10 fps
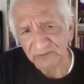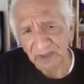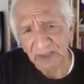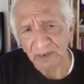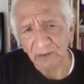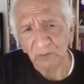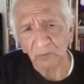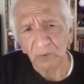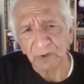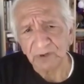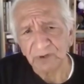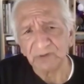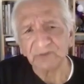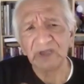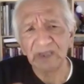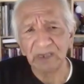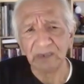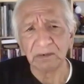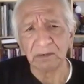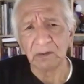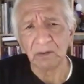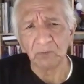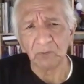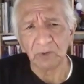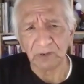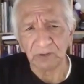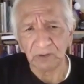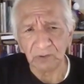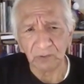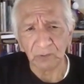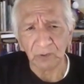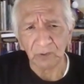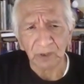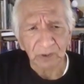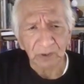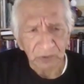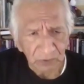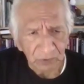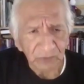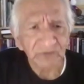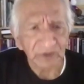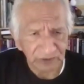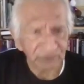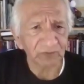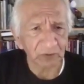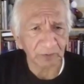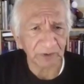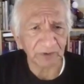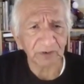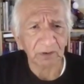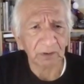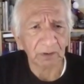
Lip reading: exactly what are you saying when you use such verbiage?